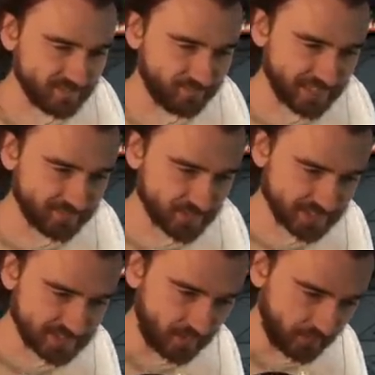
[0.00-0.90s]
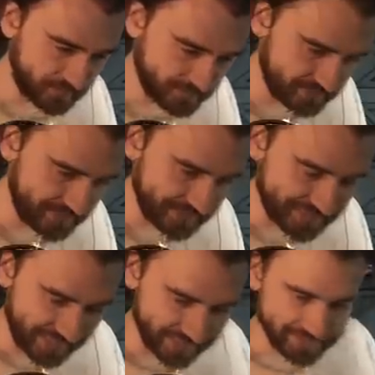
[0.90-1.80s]
The fight versus Gara.
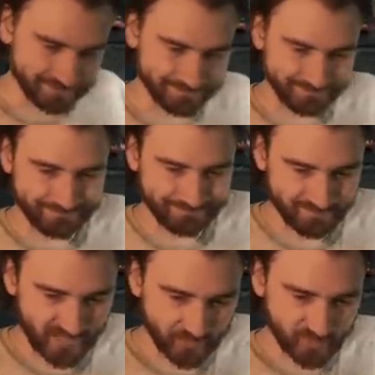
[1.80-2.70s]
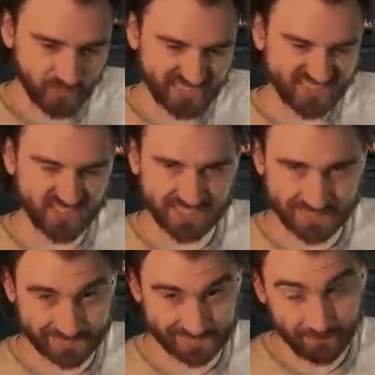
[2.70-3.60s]
And then Naruto went to
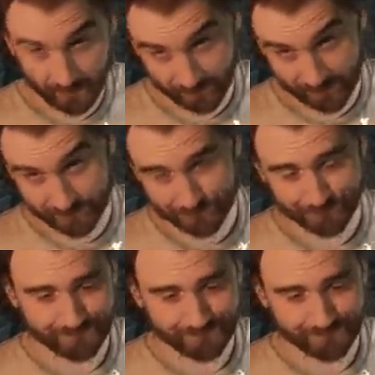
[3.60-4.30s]
shit, in my opinion.